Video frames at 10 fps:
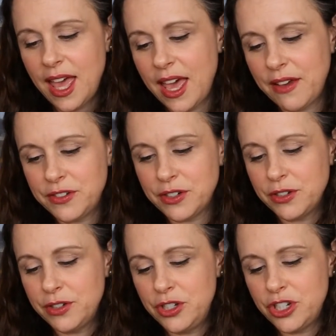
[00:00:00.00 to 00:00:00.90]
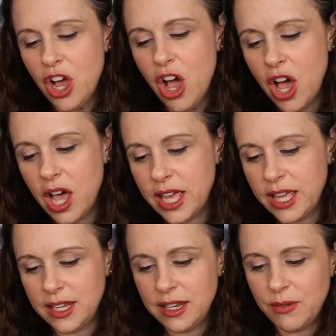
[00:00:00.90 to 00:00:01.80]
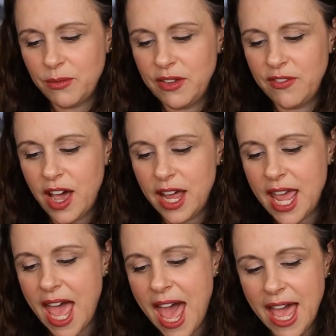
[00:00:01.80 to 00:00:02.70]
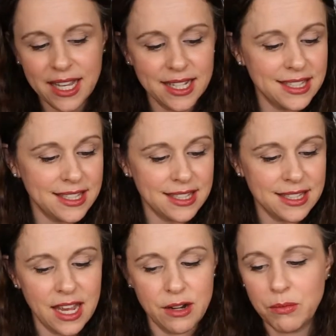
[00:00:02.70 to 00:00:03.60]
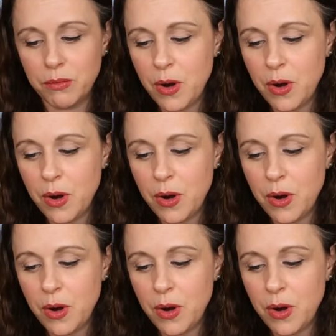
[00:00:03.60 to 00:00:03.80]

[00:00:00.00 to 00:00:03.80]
After John, we've got Acts and